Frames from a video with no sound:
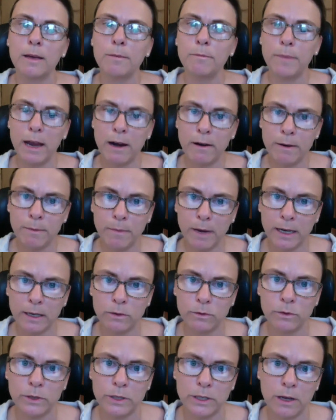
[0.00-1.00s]
Bear in mind
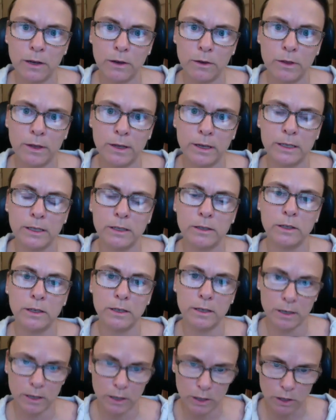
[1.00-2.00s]
also that
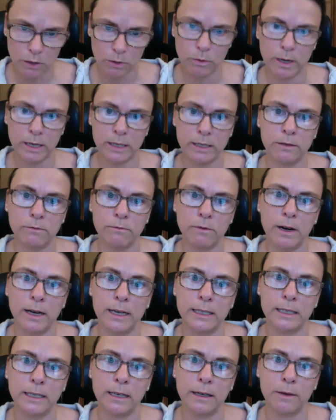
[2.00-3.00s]
you as the
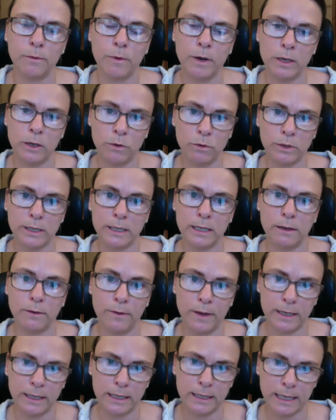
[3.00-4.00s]
writer, when you're
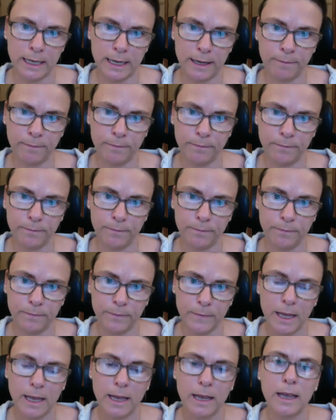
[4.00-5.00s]
self-editing,
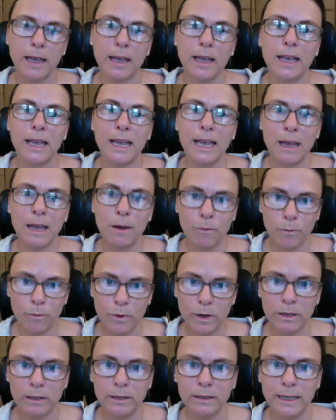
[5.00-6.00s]
it
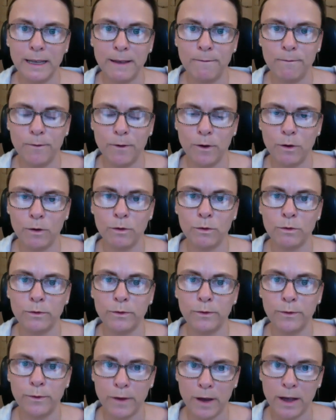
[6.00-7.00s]
will involve
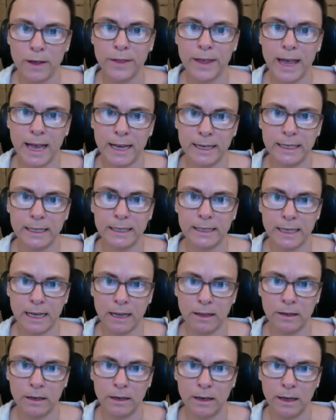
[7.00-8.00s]
further edits
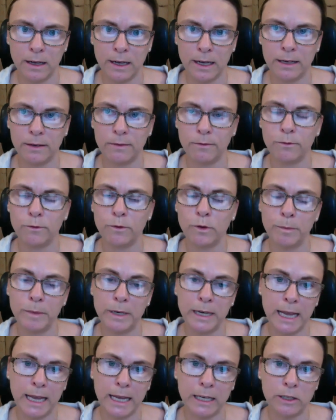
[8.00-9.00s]
down the line from an
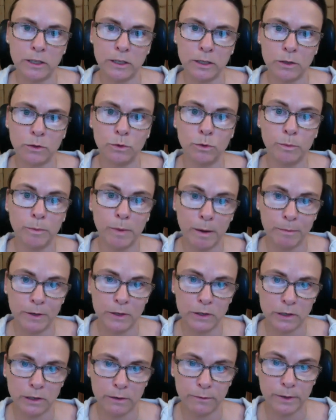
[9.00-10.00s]
agent or
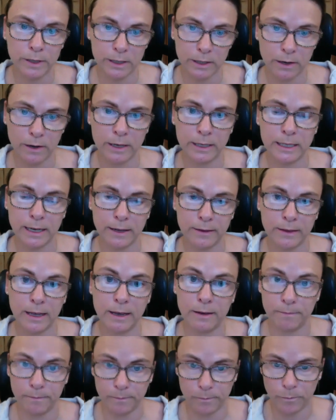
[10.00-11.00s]
publisher if it's going down
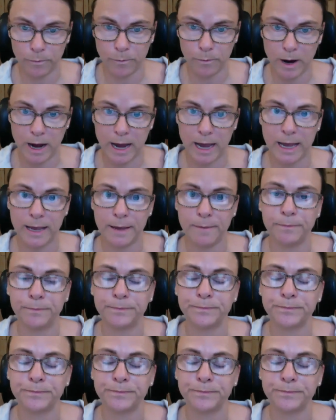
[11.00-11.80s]
that way.